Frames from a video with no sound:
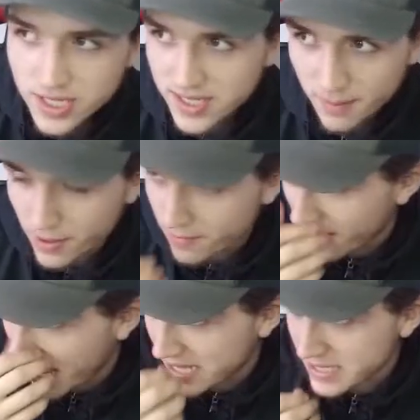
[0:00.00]
that
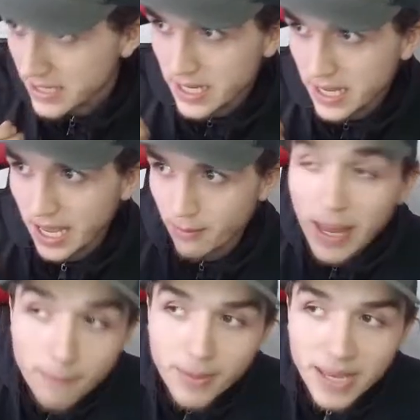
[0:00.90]
provide
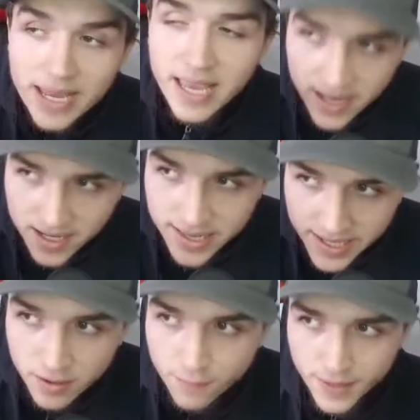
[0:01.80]
him being a
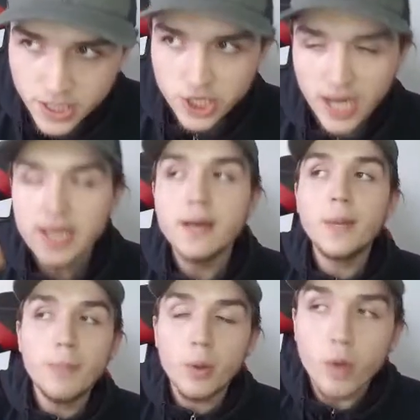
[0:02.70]
clinical finisher.
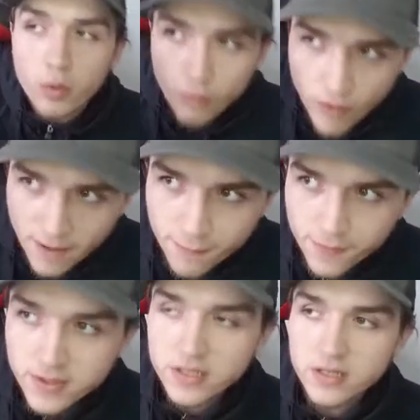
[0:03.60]
People will
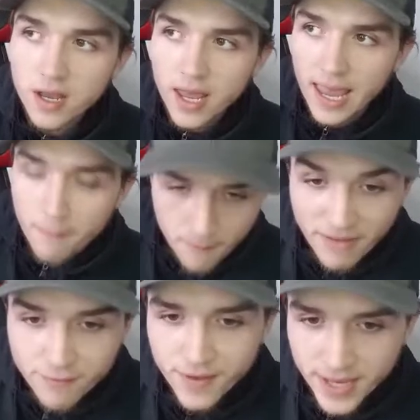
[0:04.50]
reference
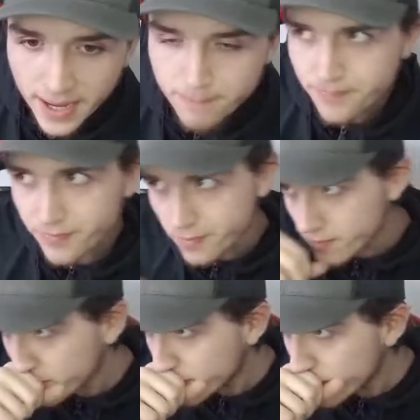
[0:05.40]
Benfica.
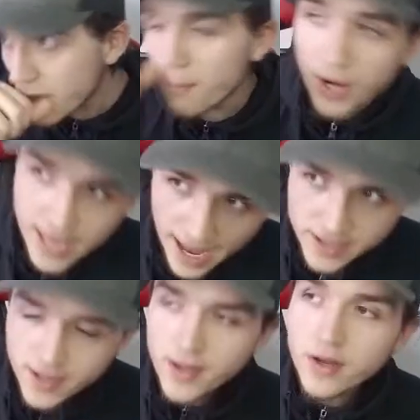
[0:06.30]
But again,
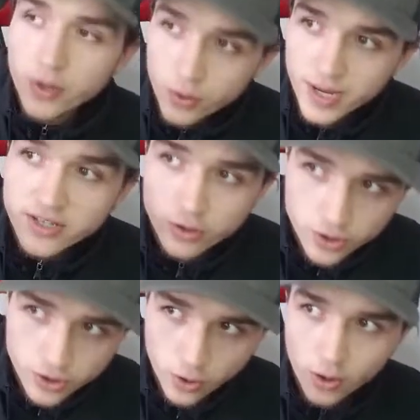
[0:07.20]
Nunes could
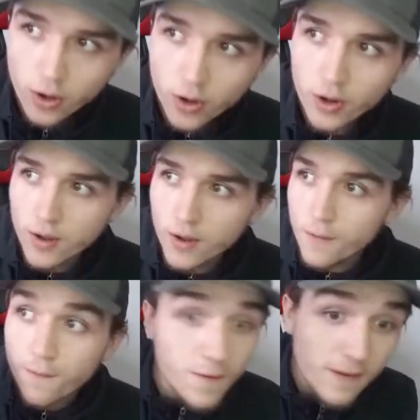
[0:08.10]
score
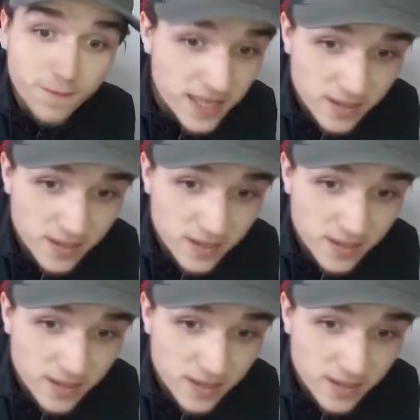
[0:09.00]
50.